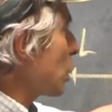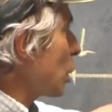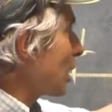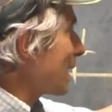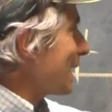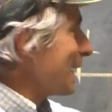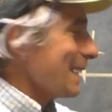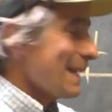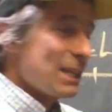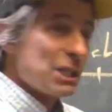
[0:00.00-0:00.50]
are
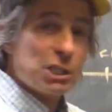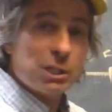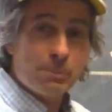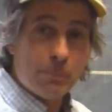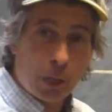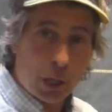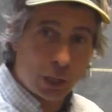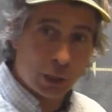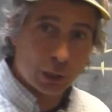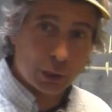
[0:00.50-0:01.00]
getting
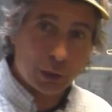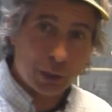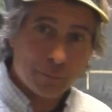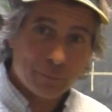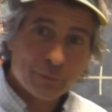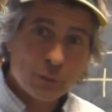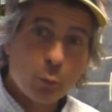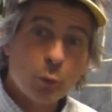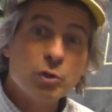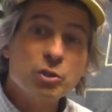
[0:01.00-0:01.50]
smaller,
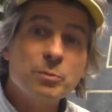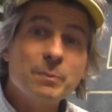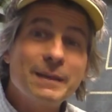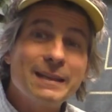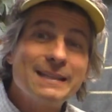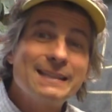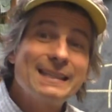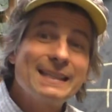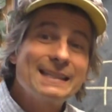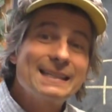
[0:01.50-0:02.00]
which
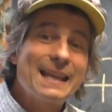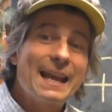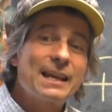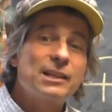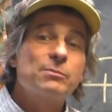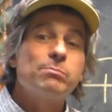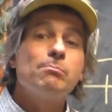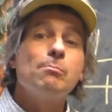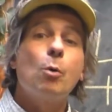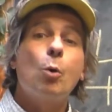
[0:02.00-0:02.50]
means it
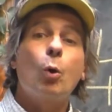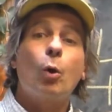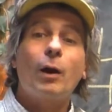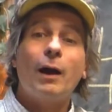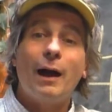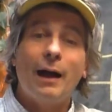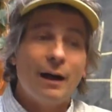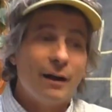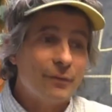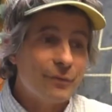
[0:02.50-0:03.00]
takes more
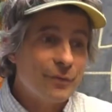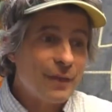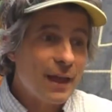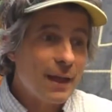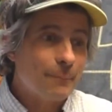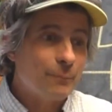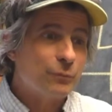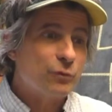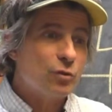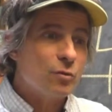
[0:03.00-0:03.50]
of
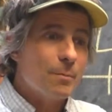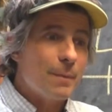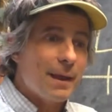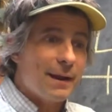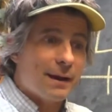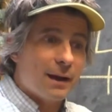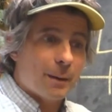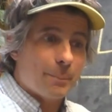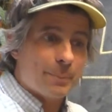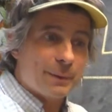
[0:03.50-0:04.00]
them to
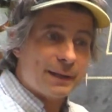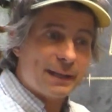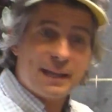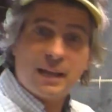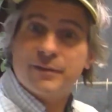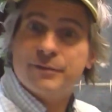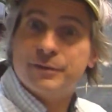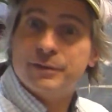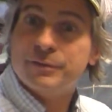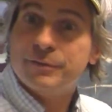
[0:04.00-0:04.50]
make up a
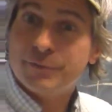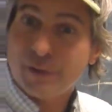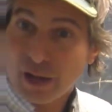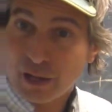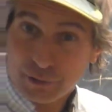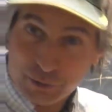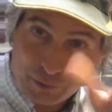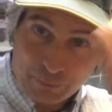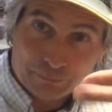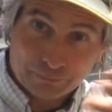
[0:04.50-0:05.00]
given
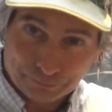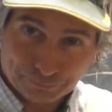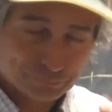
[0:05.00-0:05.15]
volume.